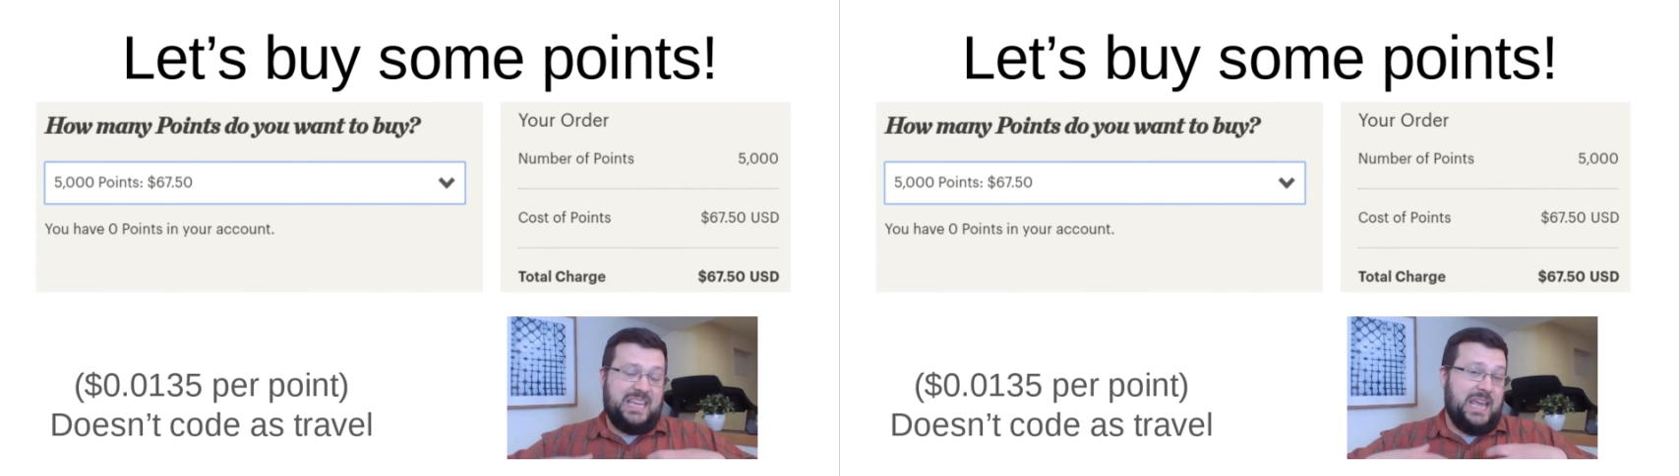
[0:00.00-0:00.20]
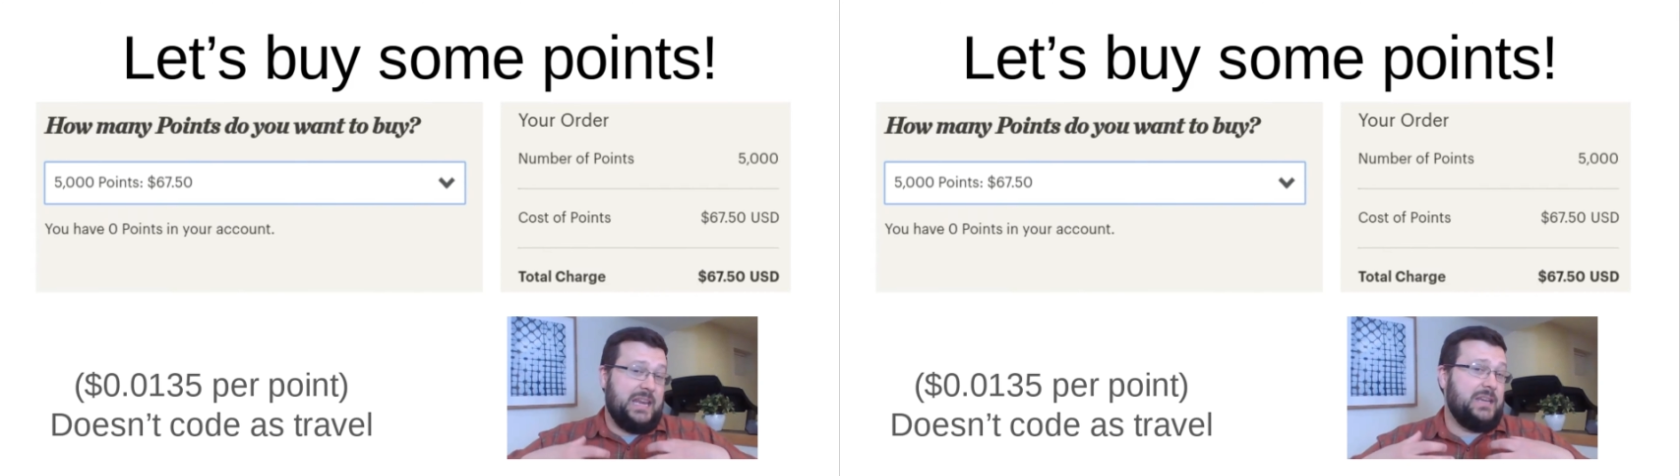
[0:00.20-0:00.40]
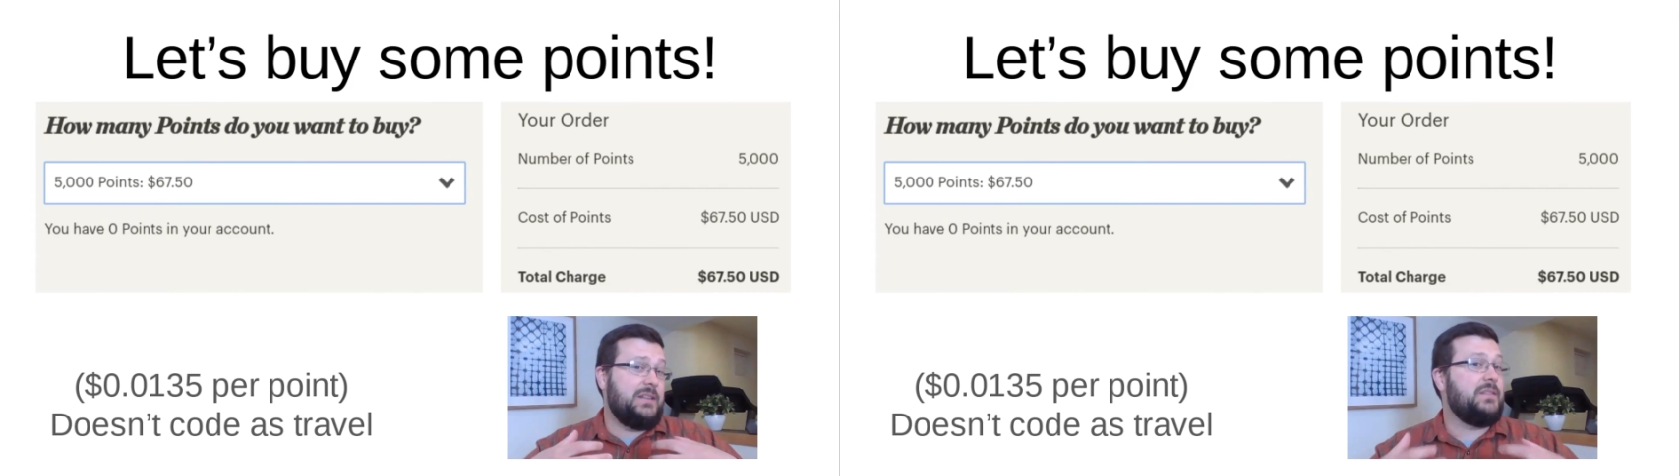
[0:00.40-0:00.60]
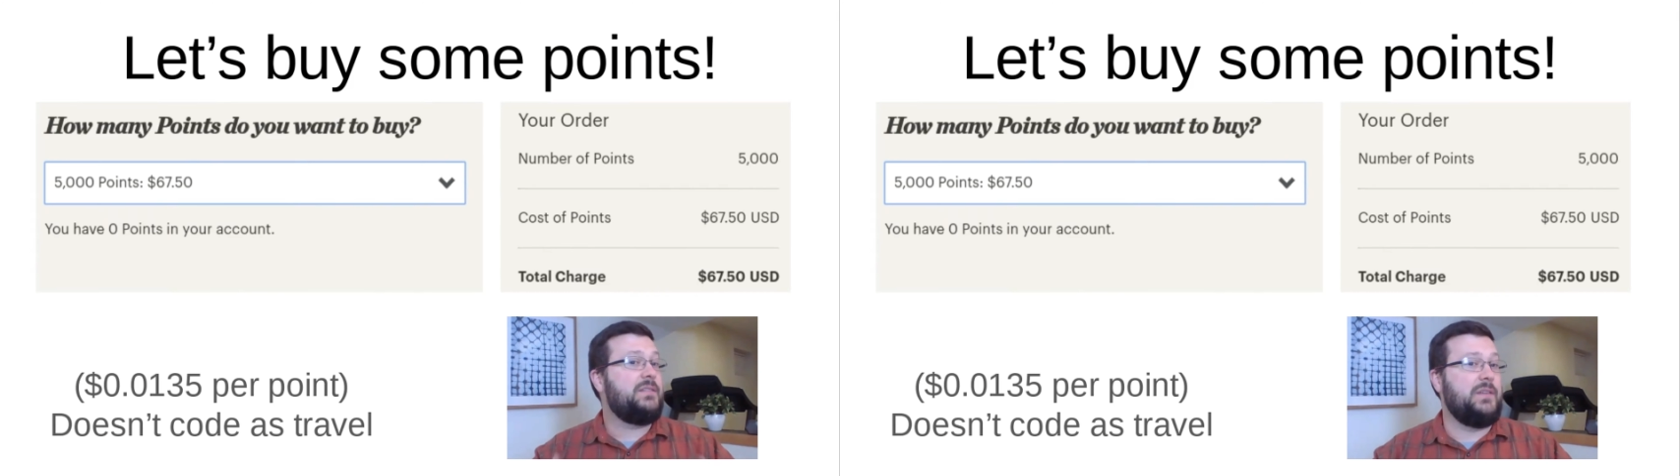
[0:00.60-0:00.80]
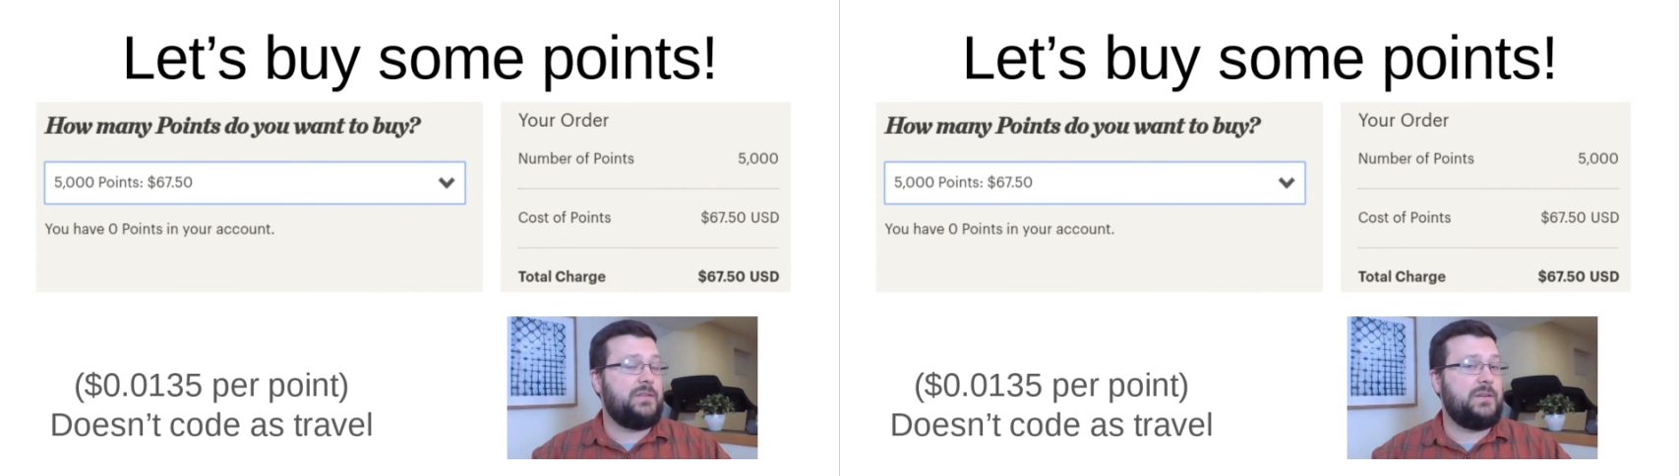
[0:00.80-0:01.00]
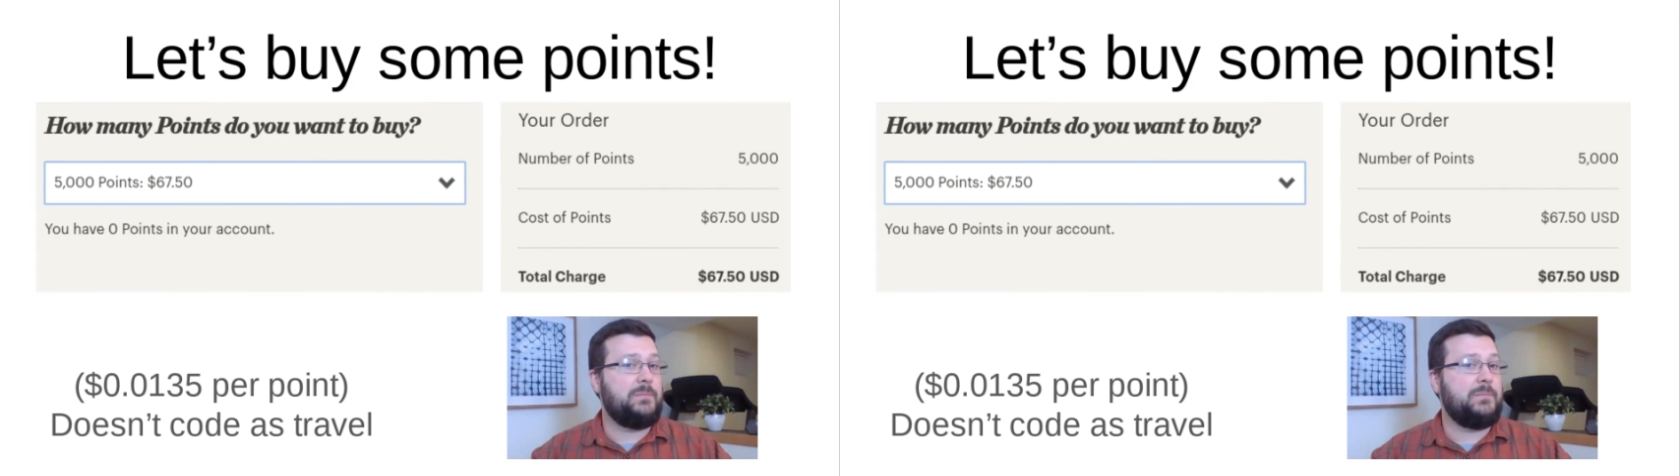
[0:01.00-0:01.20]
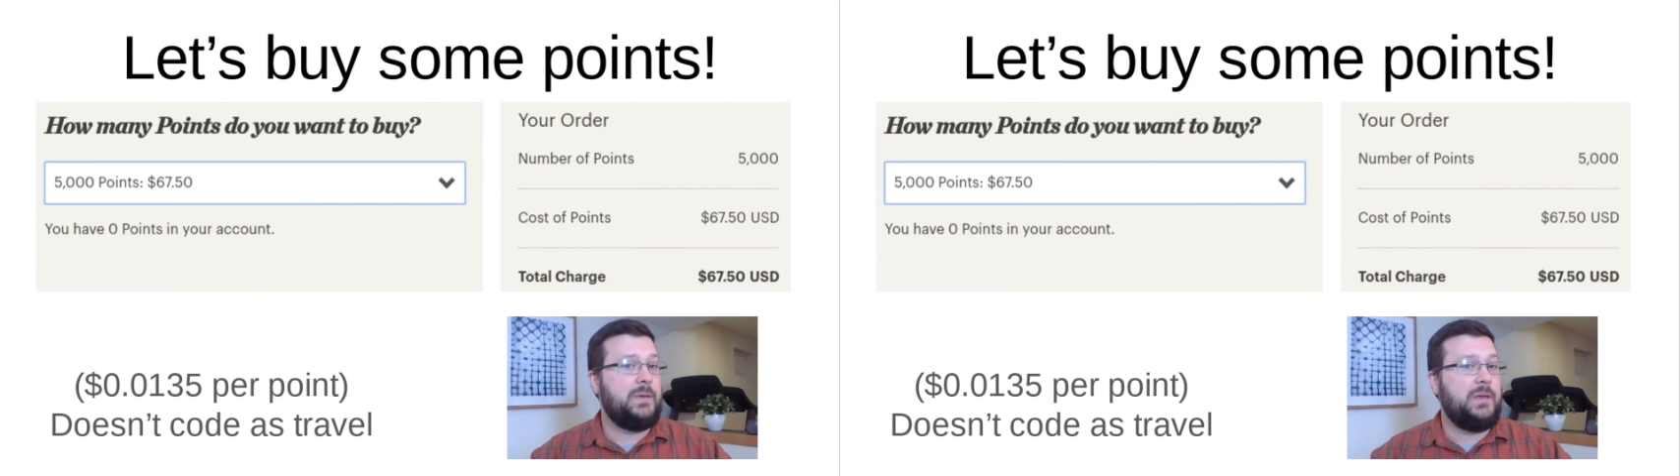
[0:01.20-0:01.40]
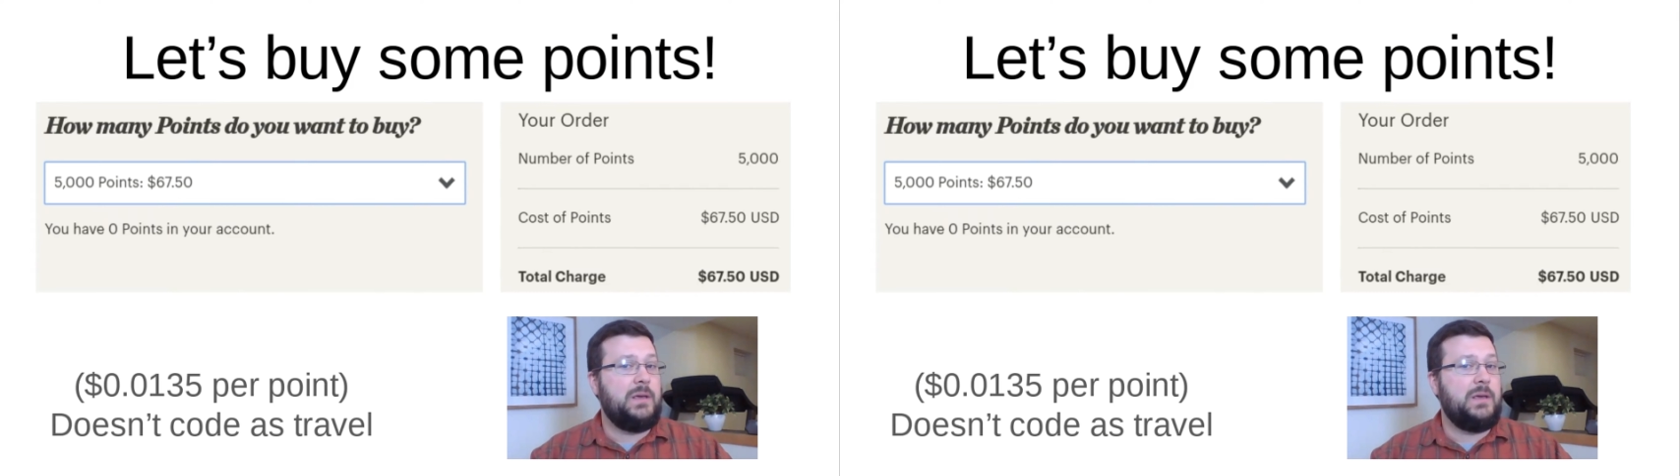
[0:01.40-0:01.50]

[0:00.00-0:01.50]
get into the system.